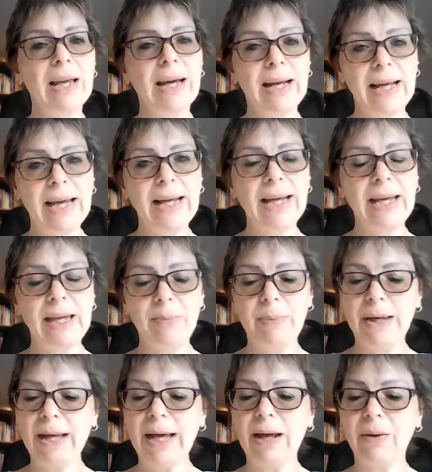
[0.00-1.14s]
Again,
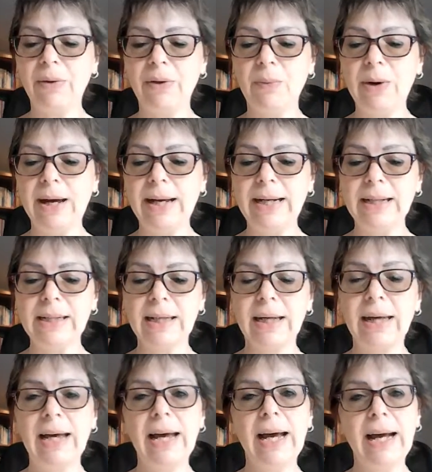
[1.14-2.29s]
keeping healthy weight,
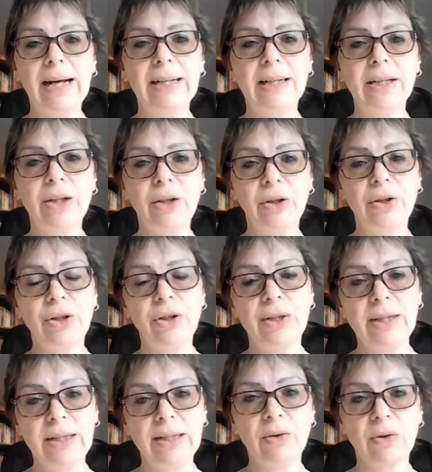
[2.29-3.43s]
and you can use
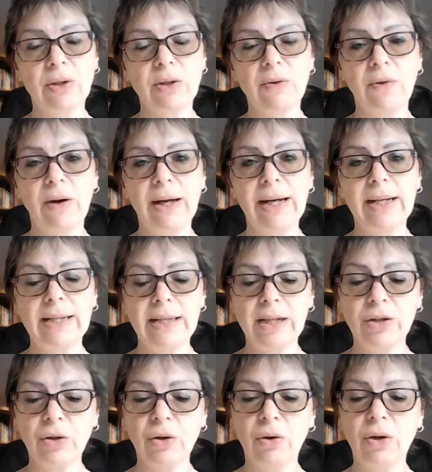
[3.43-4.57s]
detoxifying
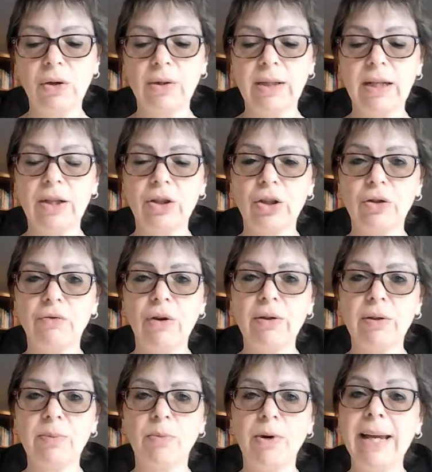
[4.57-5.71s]
essential oils such as
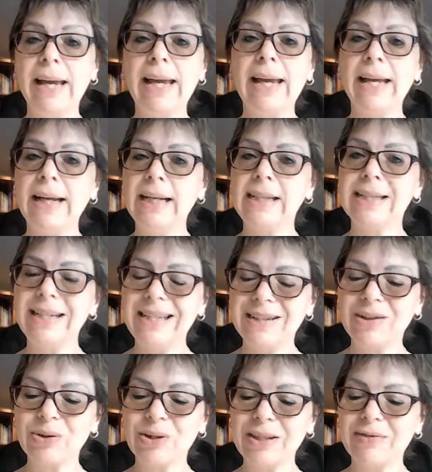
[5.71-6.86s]
rosemary, eat
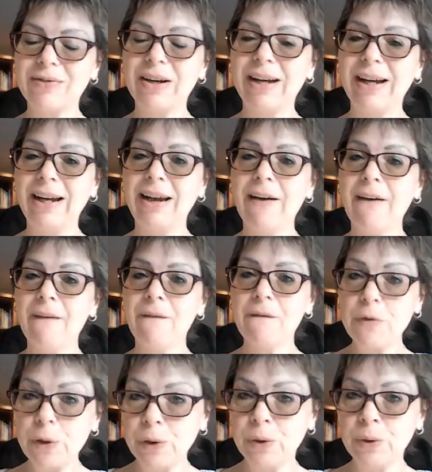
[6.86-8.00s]
detoxifying
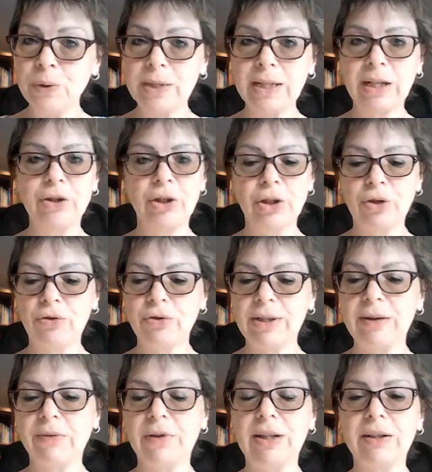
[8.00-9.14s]
foods such as
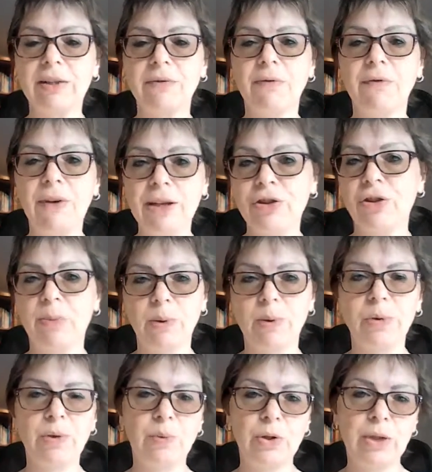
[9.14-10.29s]
cruciferous
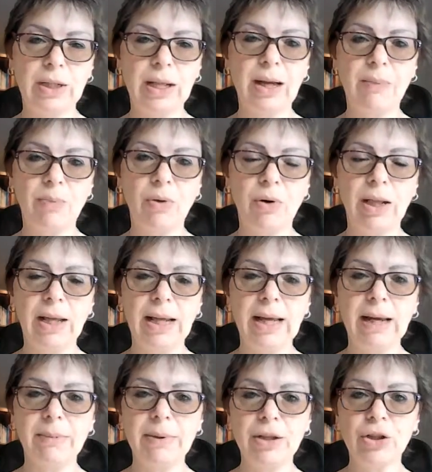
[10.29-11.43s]
vegetables, which is like broccoli,
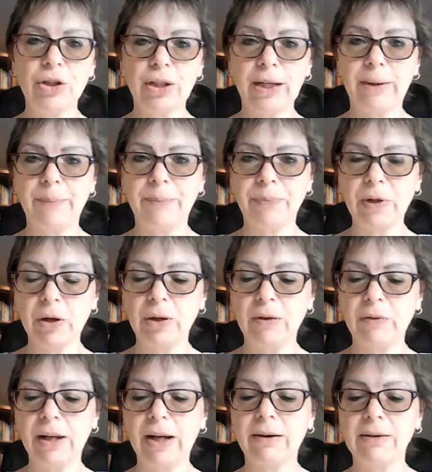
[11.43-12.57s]
cabbage,
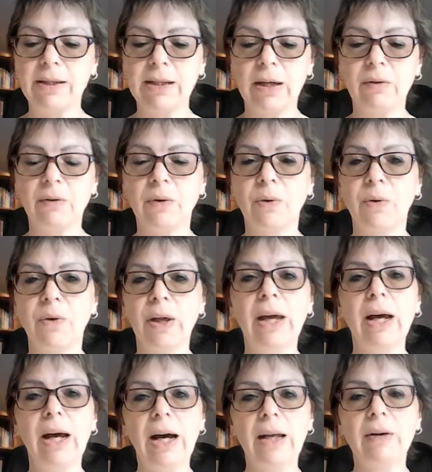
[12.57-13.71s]
cauliflower and so forth,
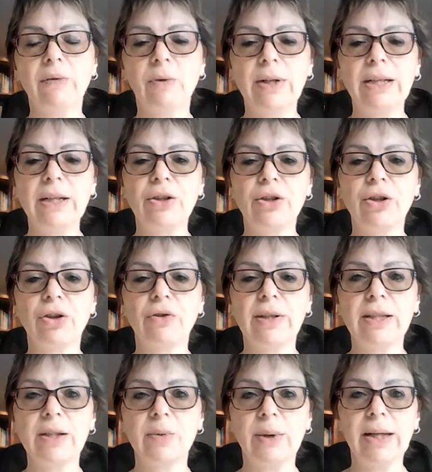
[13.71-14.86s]
and avoiding sugar
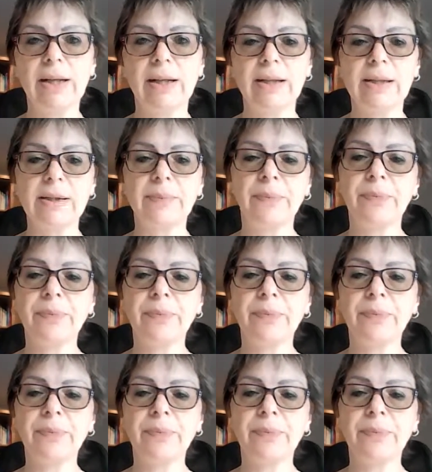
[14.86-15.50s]
and sweetness.